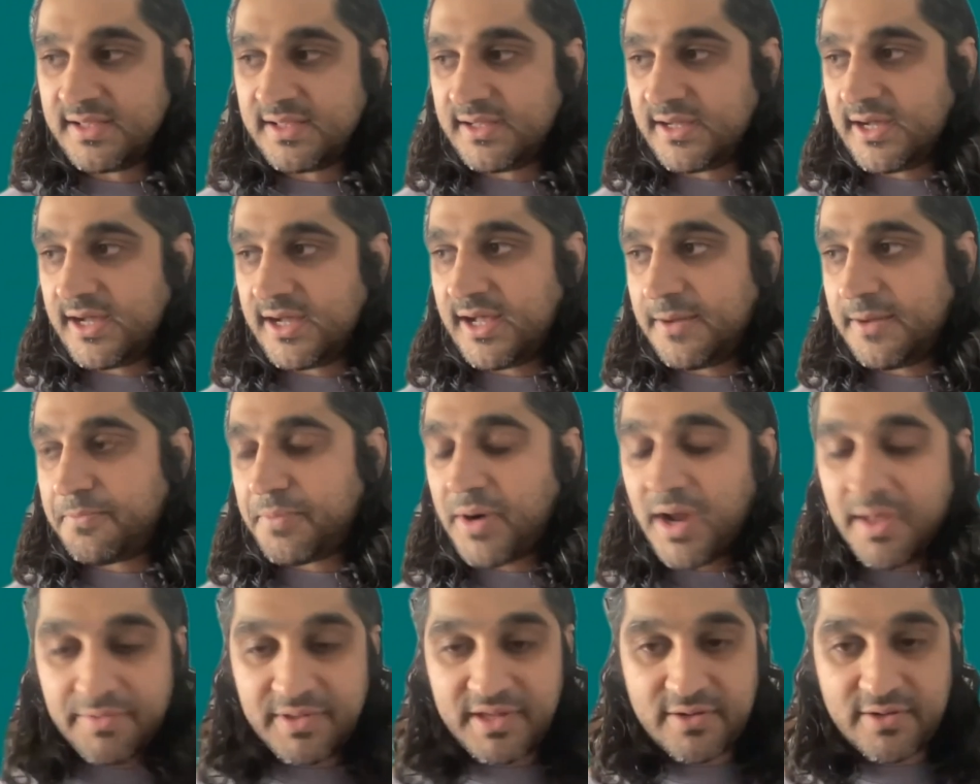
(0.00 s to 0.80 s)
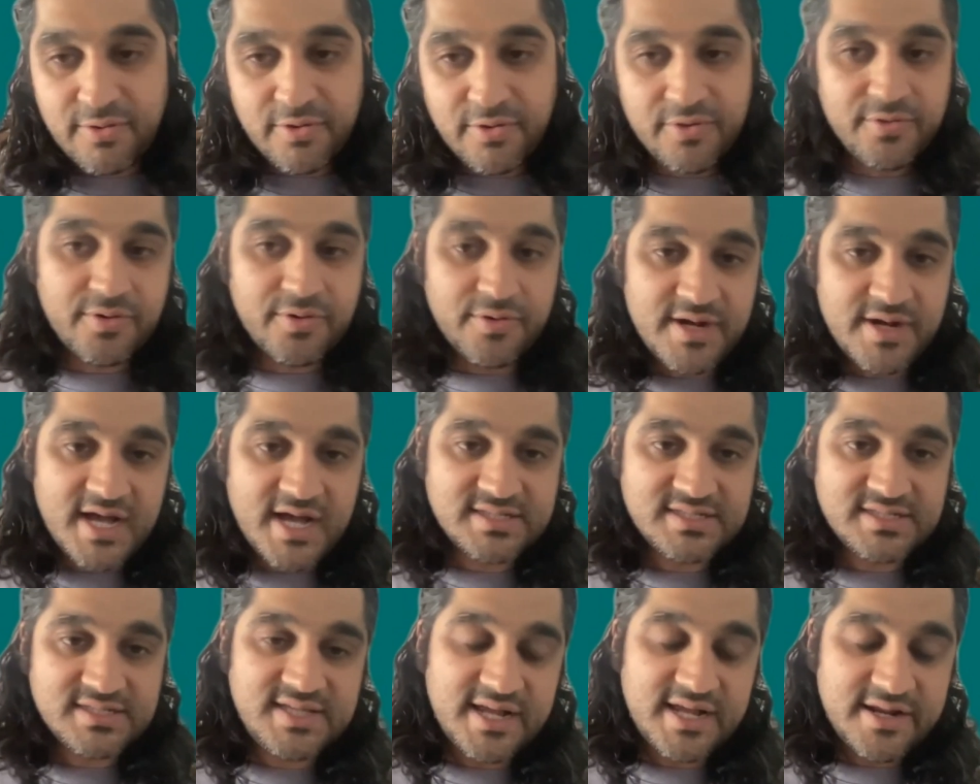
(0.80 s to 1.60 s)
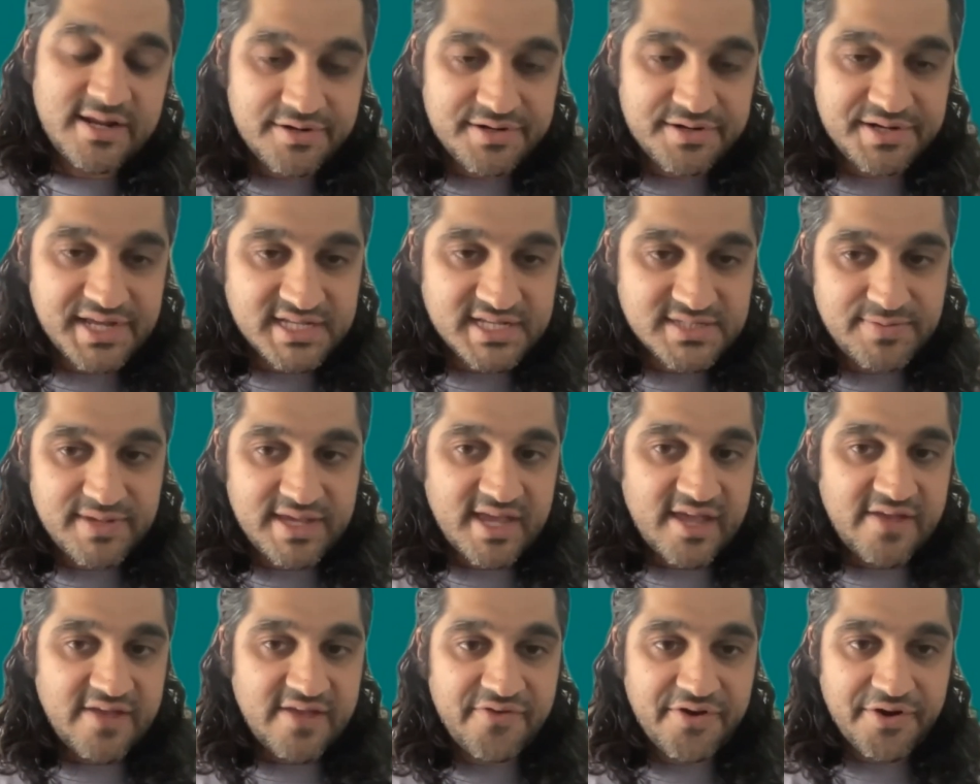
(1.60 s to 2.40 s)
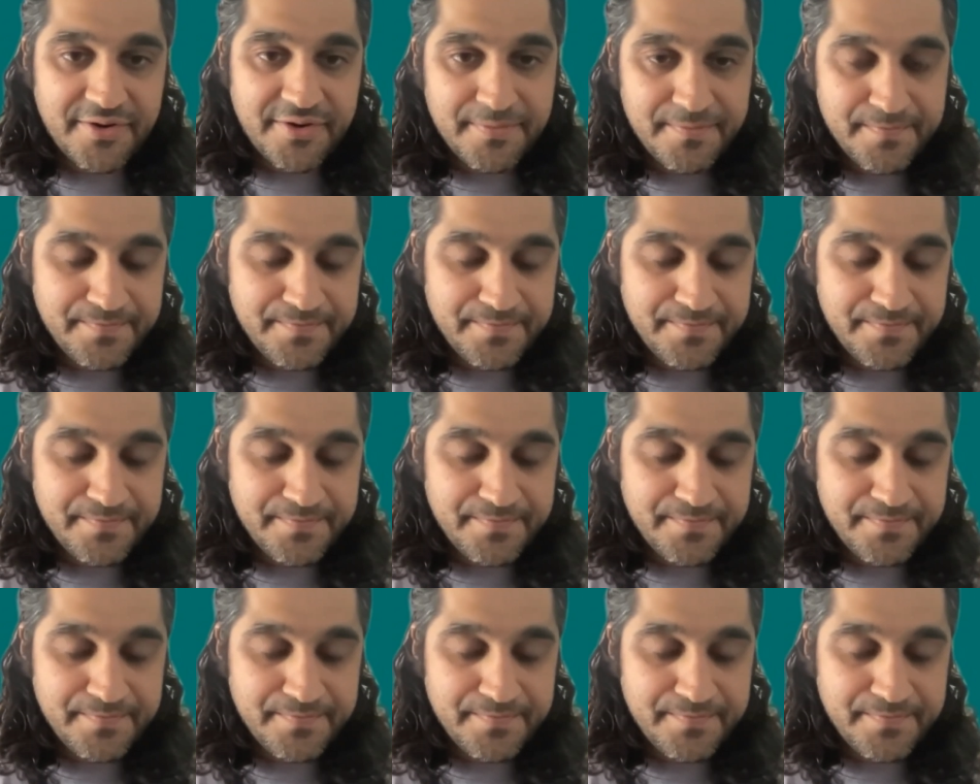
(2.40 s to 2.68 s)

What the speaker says: probably quote unquote not standard guest behavior?